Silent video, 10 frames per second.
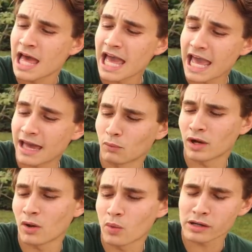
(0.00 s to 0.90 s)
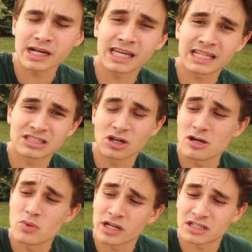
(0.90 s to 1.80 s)
And well, we're gonna get
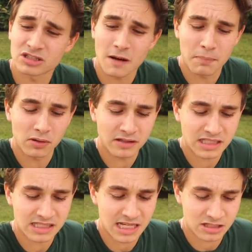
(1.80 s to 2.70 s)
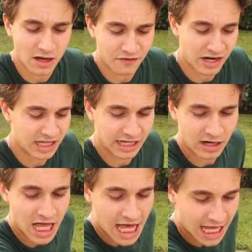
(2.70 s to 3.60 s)
started. We're gonna start pulling these ticks off right here.
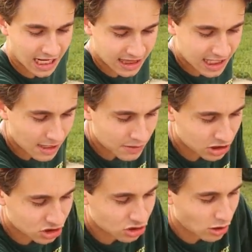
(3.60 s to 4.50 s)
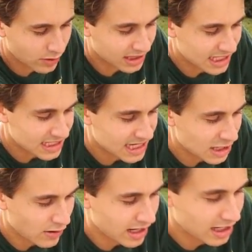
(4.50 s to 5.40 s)
And I think I'm gonna start with this tick
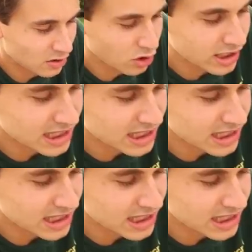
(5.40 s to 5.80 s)
right here. Look at